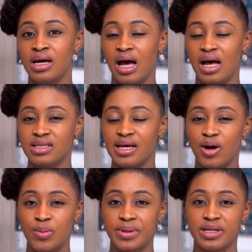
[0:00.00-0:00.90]
and
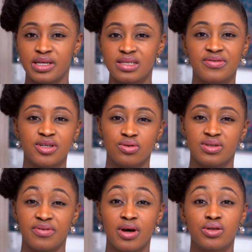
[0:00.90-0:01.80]
helping
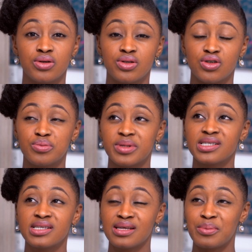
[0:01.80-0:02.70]
individuals via YouTube,
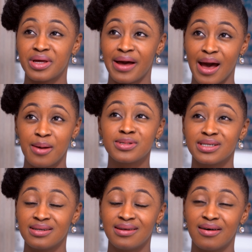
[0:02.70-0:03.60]
this is something I
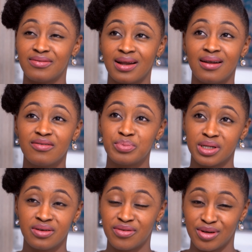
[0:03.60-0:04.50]
absolutely love. I love
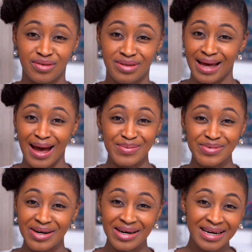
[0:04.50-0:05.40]
being in front
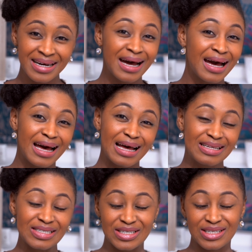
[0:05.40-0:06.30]
camera
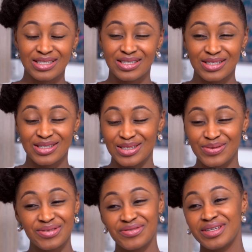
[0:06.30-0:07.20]
and just
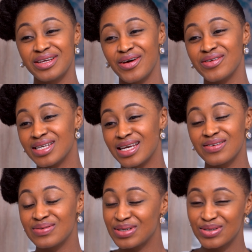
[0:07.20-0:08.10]
doing videos. It
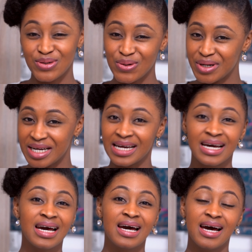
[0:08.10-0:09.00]
gives me joy,
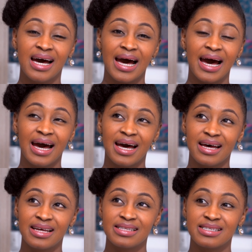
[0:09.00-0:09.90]

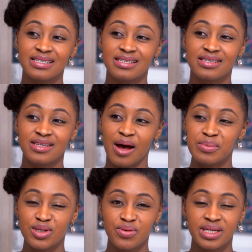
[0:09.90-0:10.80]
and
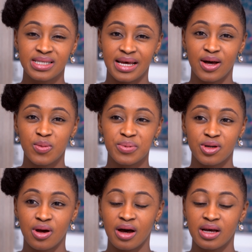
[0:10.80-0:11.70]
I'm doing it to help
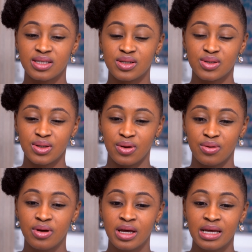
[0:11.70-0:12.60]
you guys.
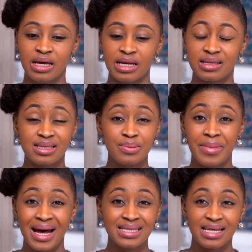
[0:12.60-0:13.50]
So it doesn't
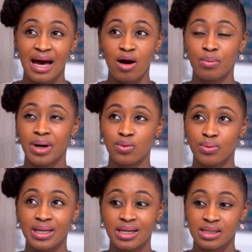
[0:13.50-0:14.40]
matter how my
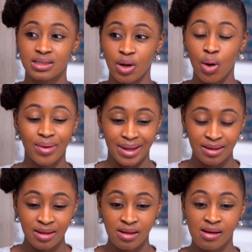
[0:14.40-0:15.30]
week is
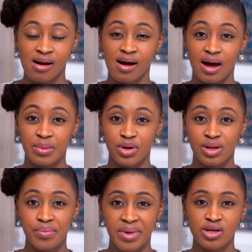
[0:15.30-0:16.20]
going, I'm
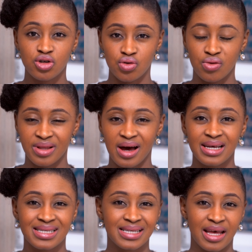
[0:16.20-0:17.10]
gonna make sure that I
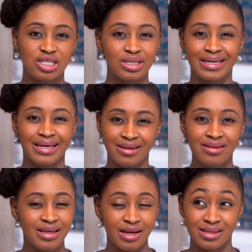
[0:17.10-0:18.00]
schedule it
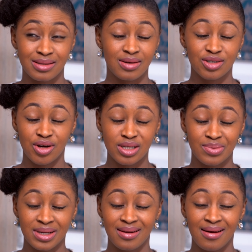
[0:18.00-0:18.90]
in, because trust
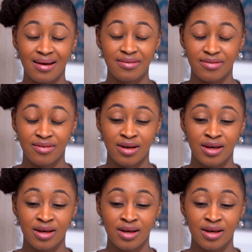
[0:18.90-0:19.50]
me, life